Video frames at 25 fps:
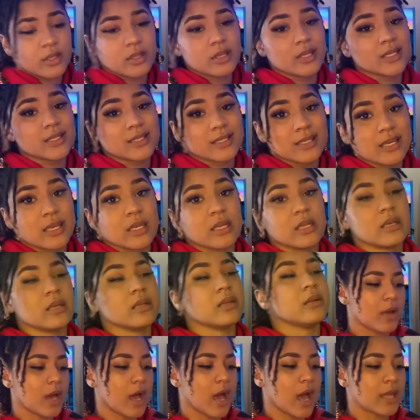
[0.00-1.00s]
let's get
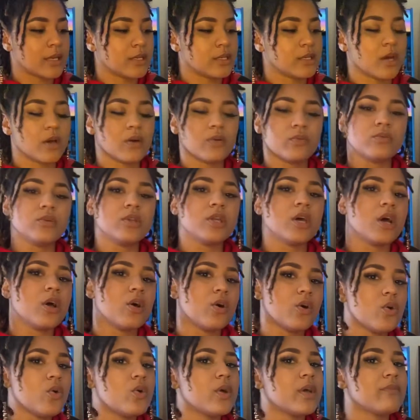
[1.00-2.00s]
it. I don't
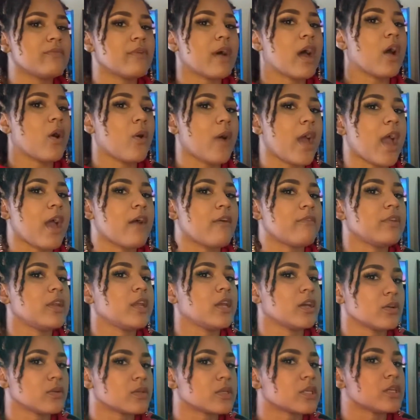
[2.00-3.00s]
know if I'll have
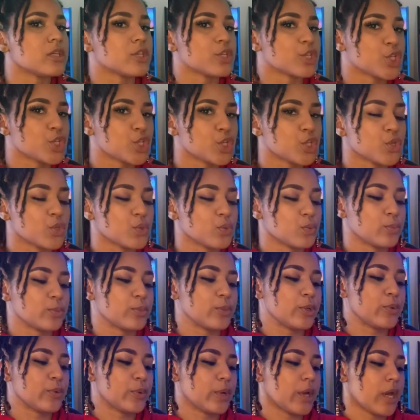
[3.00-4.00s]
nails here soon,
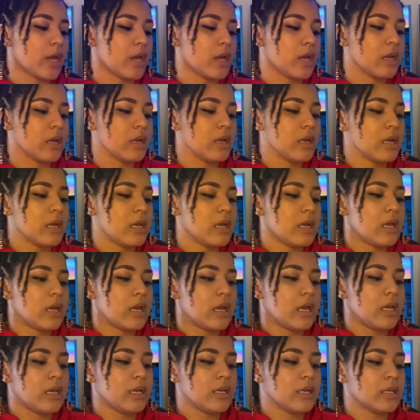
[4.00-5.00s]
okay?
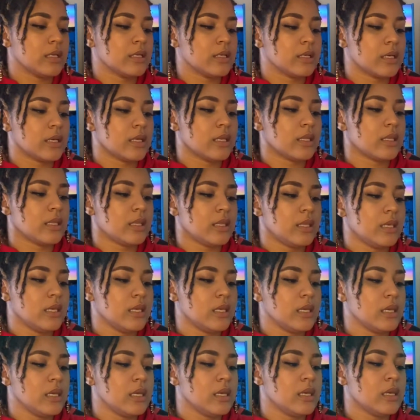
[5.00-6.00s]
And
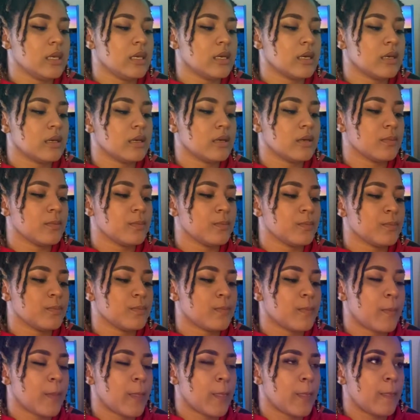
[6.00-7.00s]
the
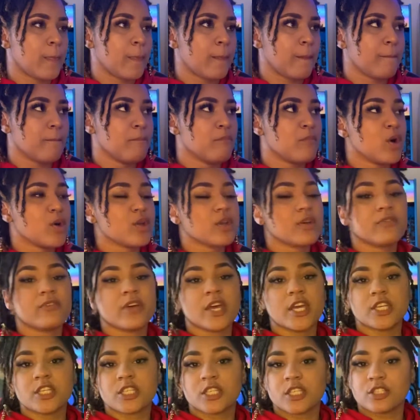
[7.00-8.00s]

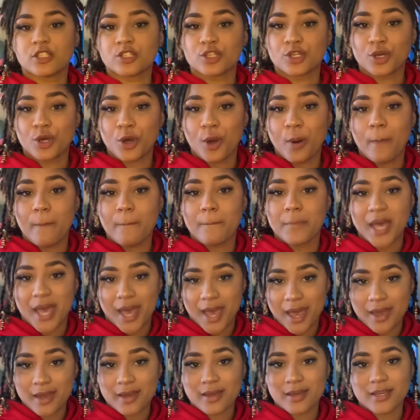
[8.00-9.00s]
motivation to go
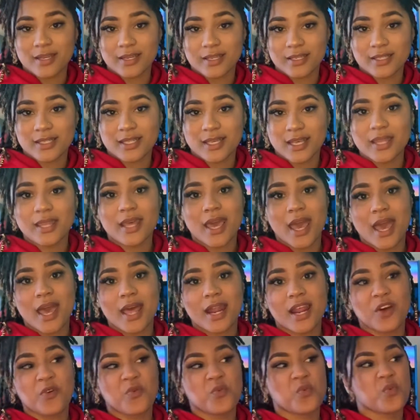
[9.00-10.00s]
back to
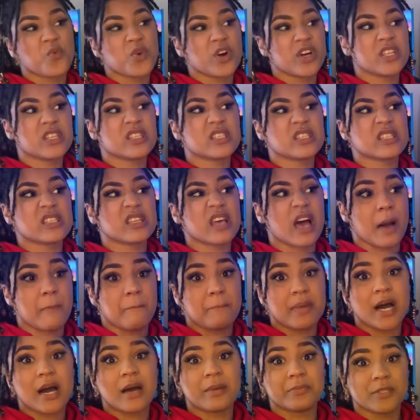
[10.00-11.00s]
that once I
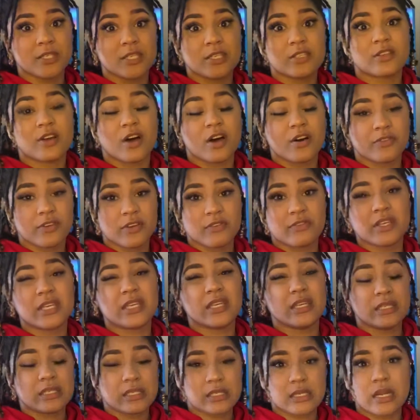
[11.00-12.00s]
pop these off, if it
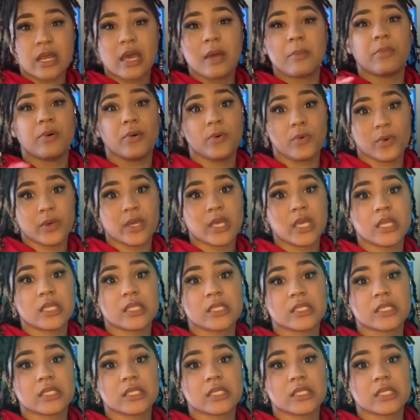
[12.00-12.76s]
gets to that point,